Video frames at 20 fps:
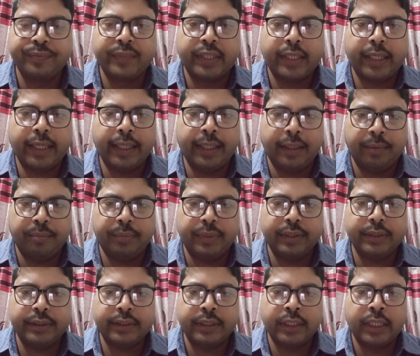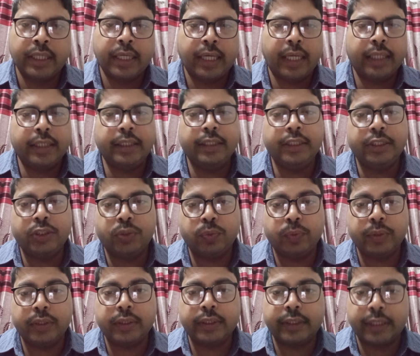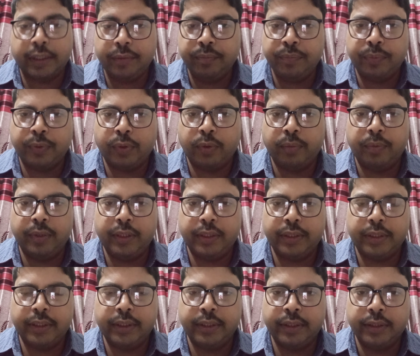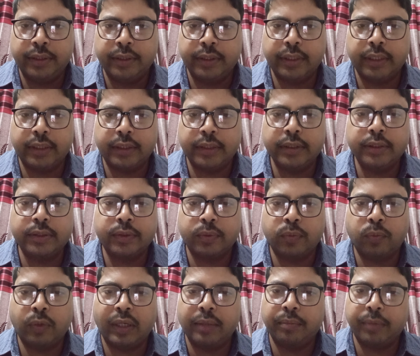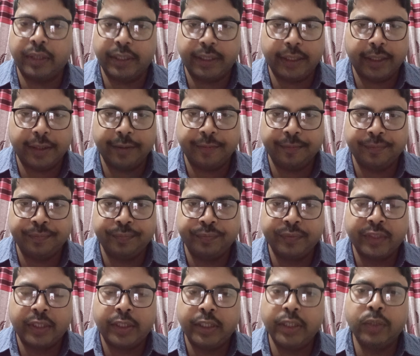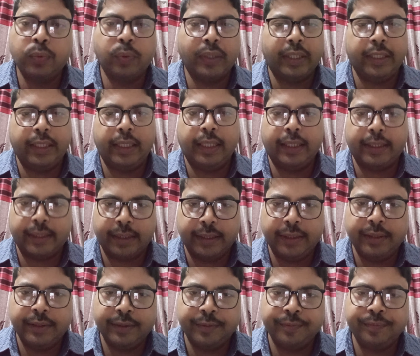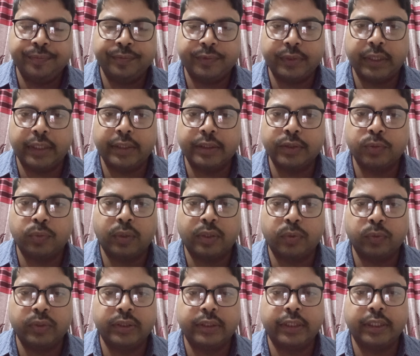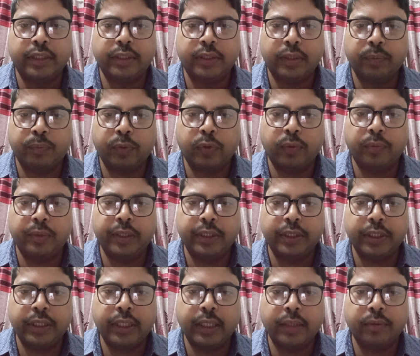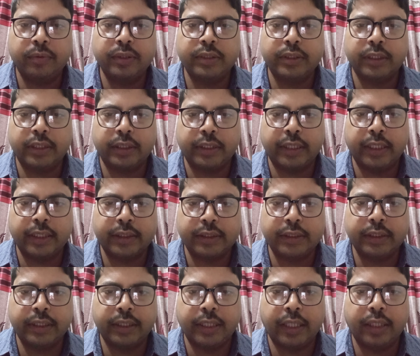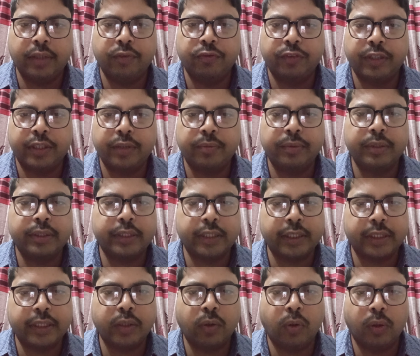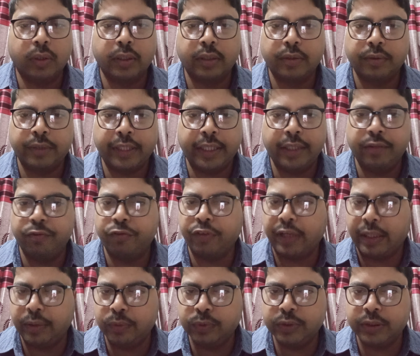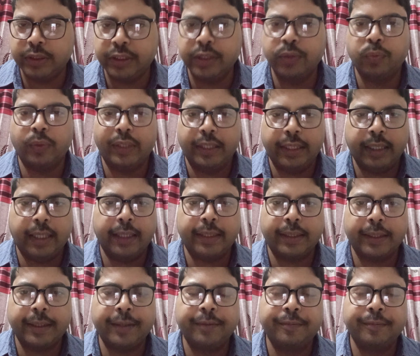n numbers, and each with same probability, that is 1 by n, equally likely. That is what we say in probability language, that x is a random variable taking all the n values equally likely.